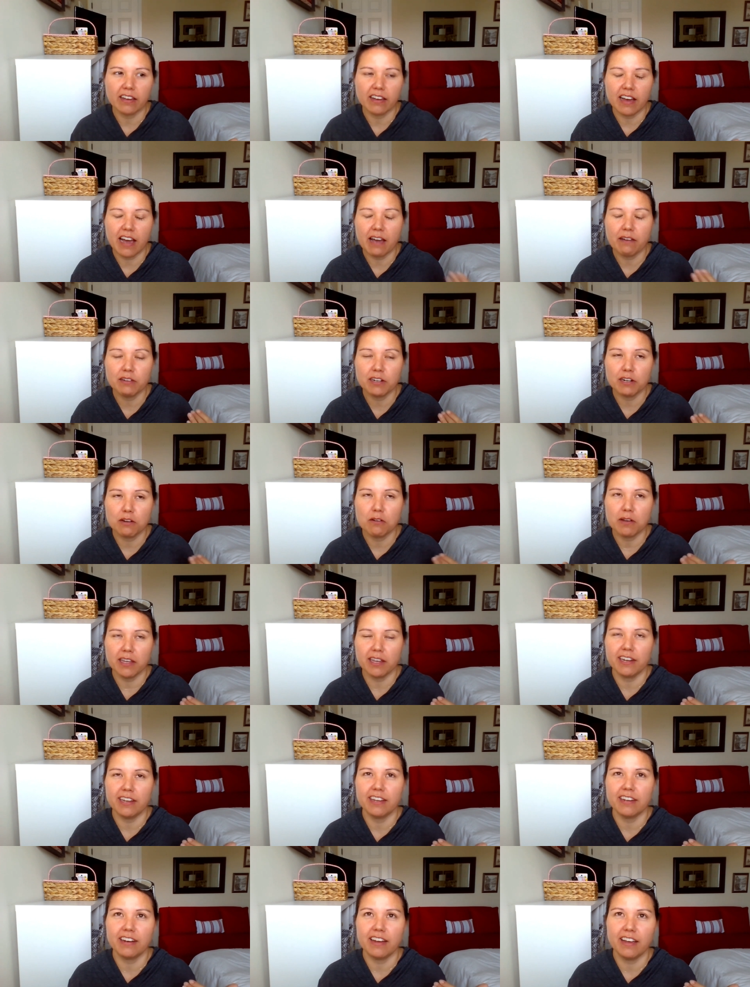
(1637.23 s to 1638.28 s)
I would equate
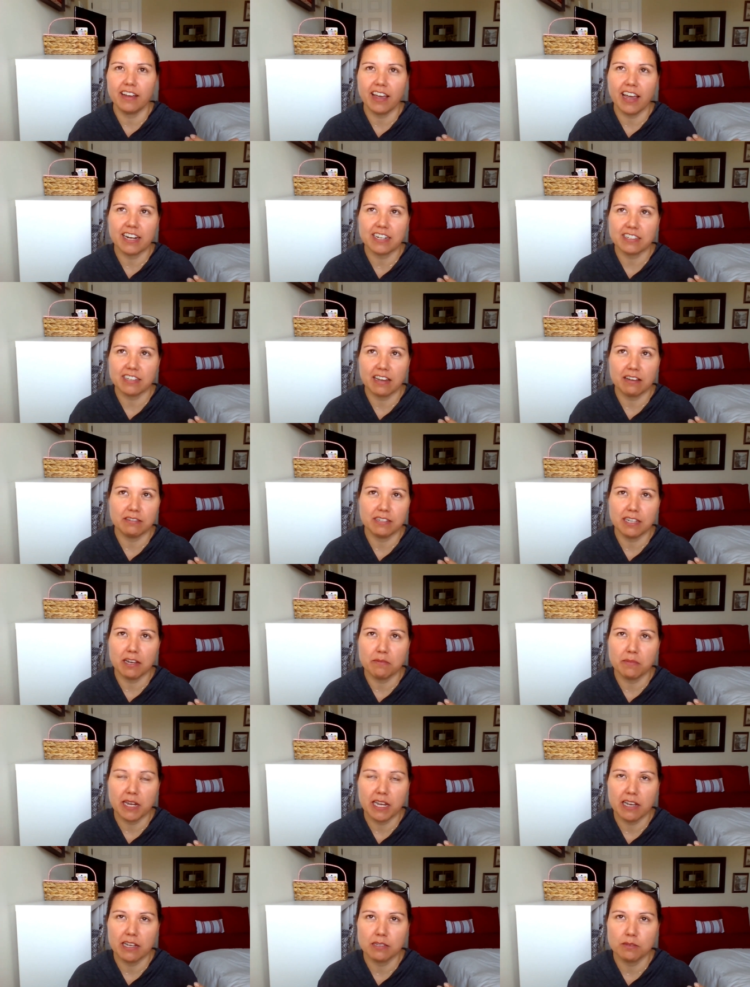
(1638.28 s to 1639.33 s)
it, actually, I would tell
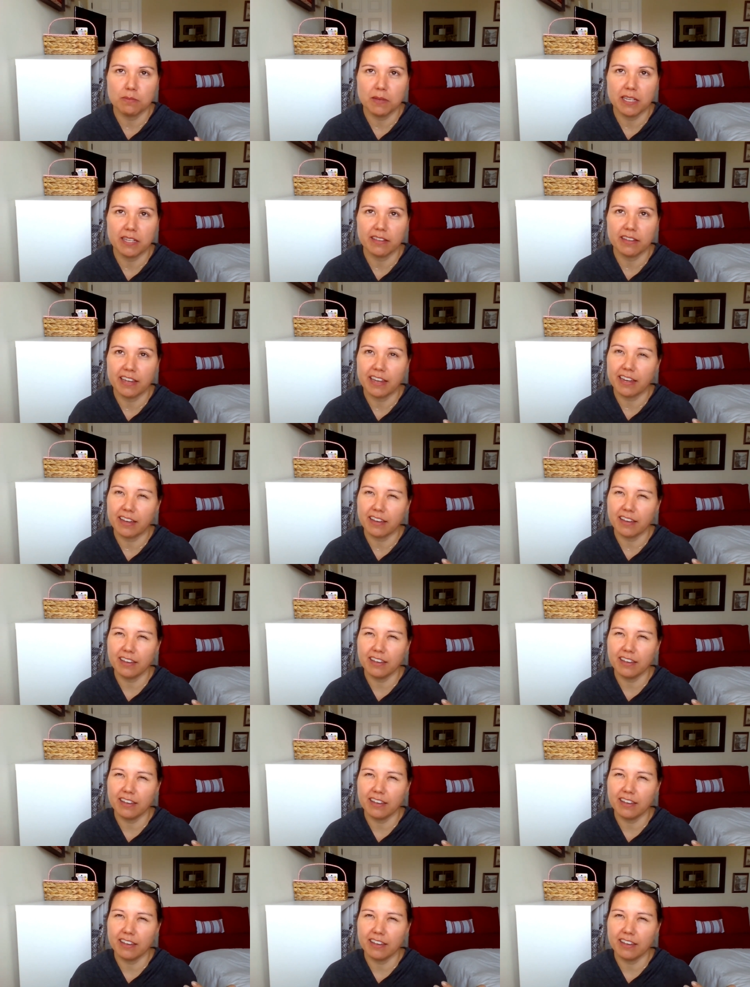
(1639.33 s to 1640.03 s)
my husband, like,